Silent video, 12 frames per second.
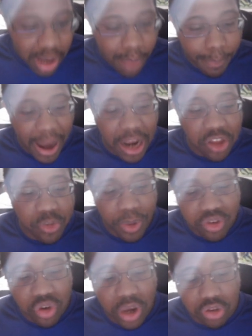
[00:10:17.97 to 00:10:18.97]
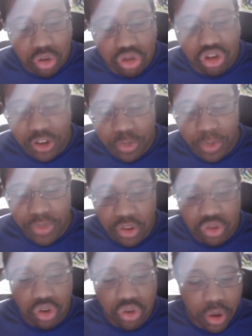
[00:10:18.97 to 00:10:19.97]
Biden's special counsel Jack Smith
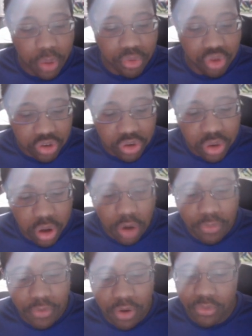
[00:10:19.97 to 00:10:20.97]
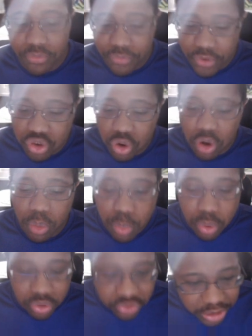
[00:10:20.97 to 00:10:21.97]
has used obstruction of an official
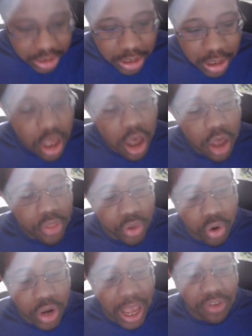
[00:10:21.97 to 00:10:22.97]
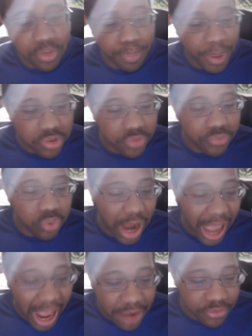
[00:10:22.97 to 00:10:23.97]
proceeding theory as a basis for
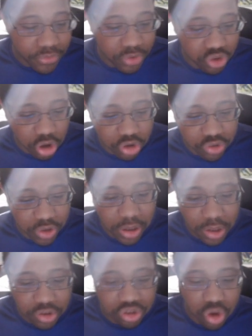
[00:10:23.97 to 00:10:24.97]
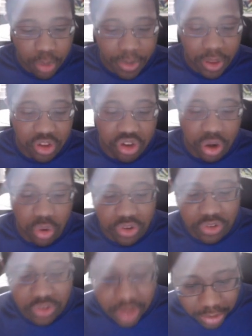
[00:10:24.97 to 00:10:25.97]
half of the charges against Trump in the January
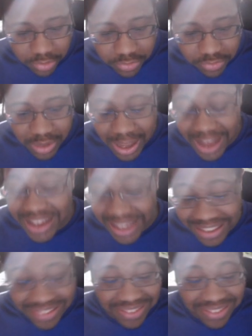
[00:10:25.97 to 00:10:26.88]
6th case against